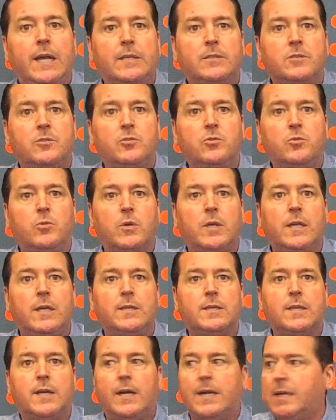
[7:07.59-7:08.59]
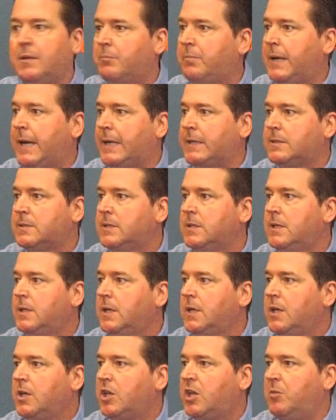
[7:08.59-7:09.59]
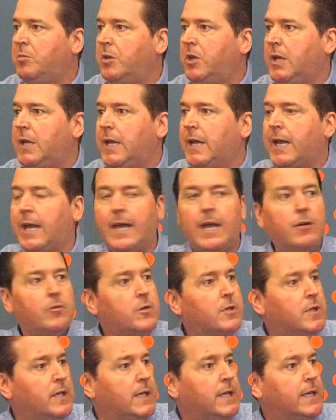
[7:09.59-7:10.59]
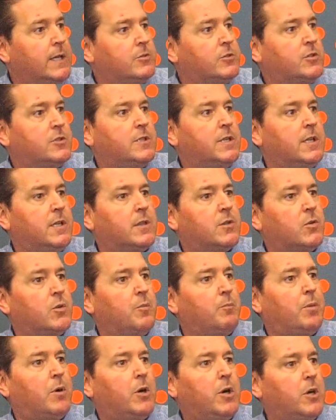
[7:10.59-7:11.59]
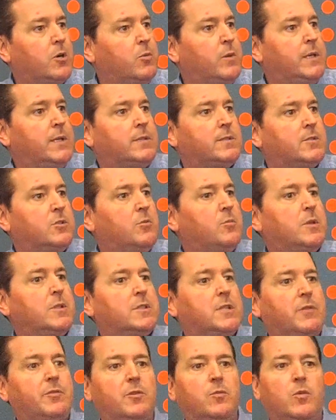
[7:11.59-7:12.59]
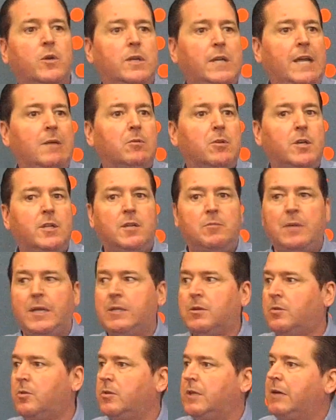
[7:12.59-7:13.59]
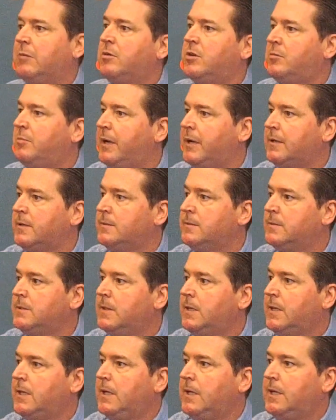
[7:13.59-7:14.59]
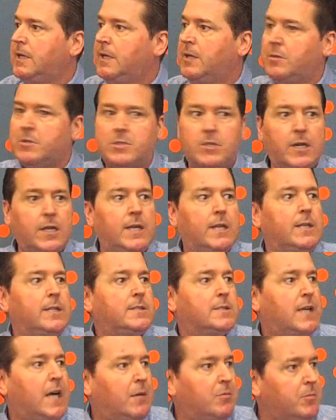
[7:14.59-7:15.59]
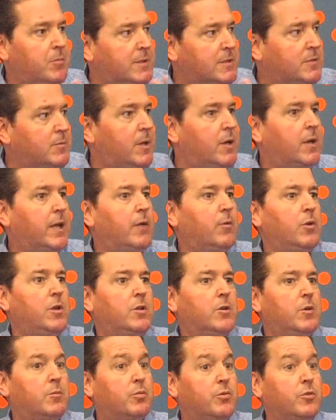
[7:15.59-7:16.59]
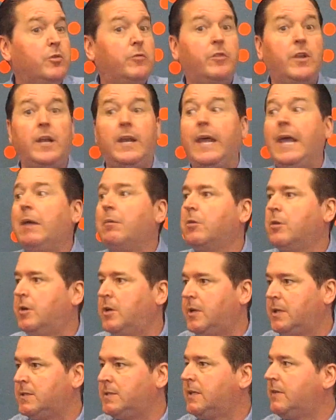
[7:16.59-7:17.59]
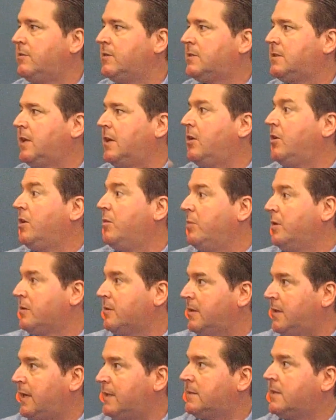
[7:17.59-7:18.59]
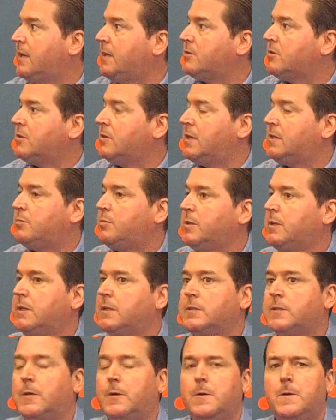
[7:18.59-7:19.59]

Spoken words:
as a toolkit to kind of impact community. And I got really interested in Thornton Park. We did so much stuff in one neighborhood that made the whole neighborhood better. And we started getting these compliments about, okay, well, you improved the neighborhood instead of just saying, oh, you built a nice house or a nice building. So,